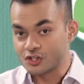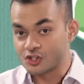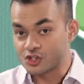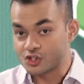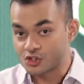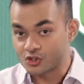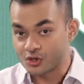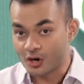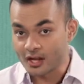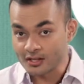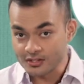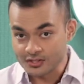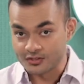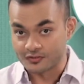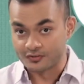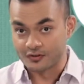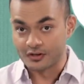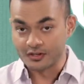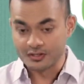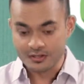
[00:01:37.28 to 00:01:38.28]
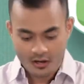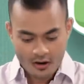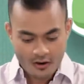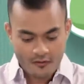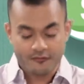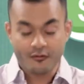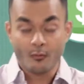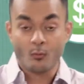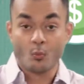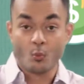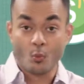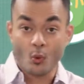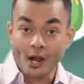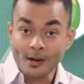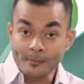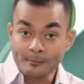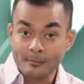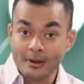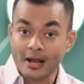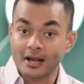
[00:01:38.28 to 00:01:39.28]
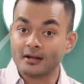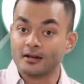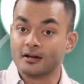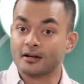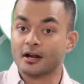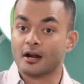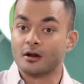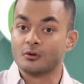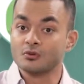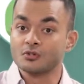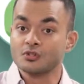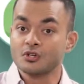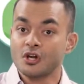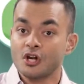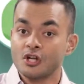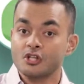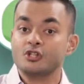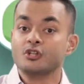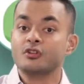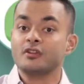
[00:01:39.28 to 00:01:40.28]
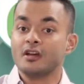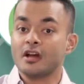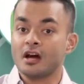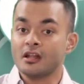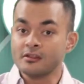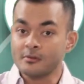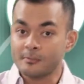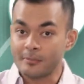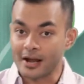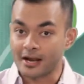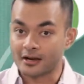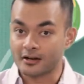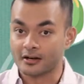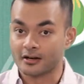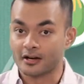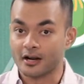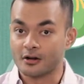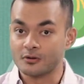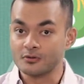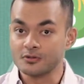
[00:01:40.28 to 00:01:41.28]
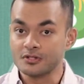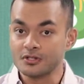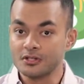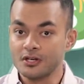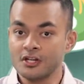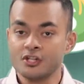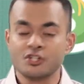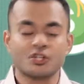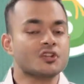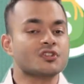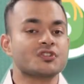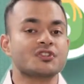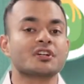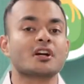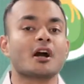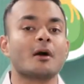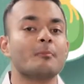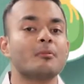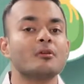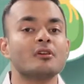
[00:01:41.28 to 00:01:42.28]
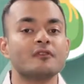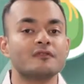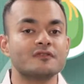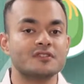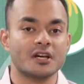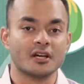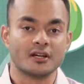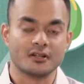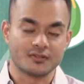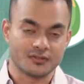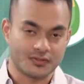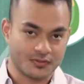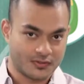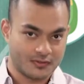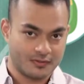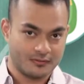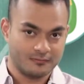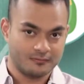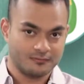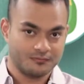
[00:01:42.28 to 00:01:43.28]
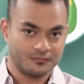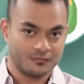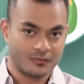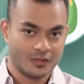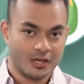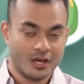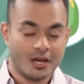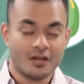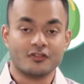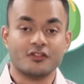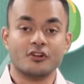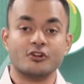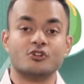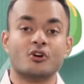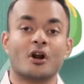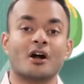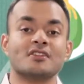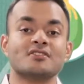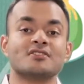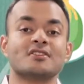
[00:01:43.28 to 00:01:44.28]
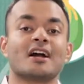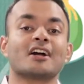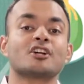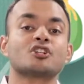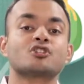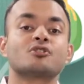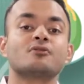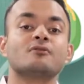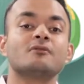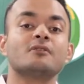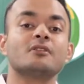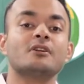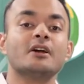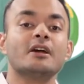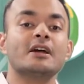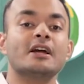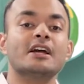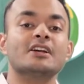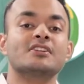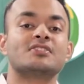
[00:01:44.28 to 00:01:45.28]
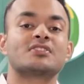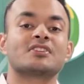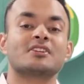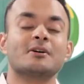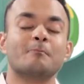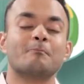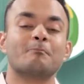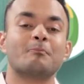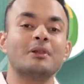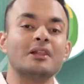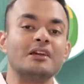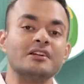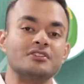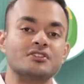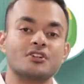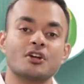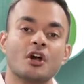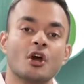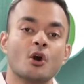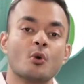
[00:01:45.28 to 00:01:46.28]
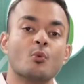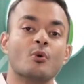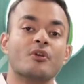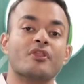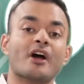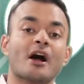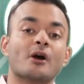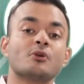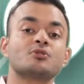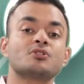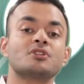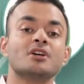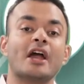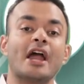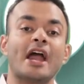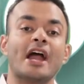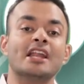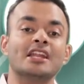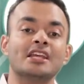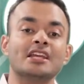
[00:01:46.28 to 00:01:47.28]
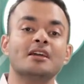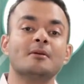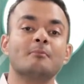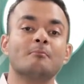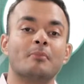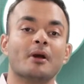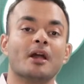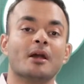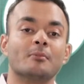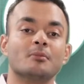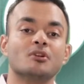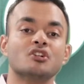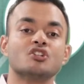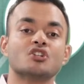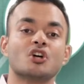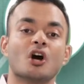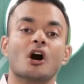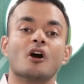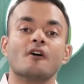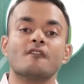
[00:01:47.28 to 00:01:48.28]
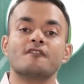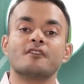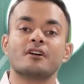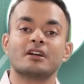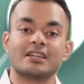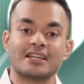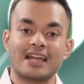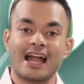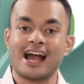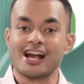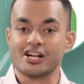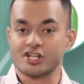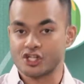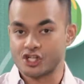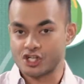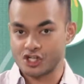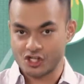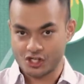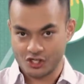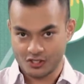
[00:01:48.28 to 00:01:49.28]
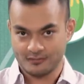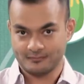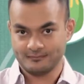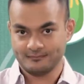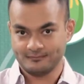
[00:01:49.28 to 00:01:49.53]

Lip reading: is transferred from one bank account to the other bank account in just a couple of days. The transaction is complete without any payment of cash.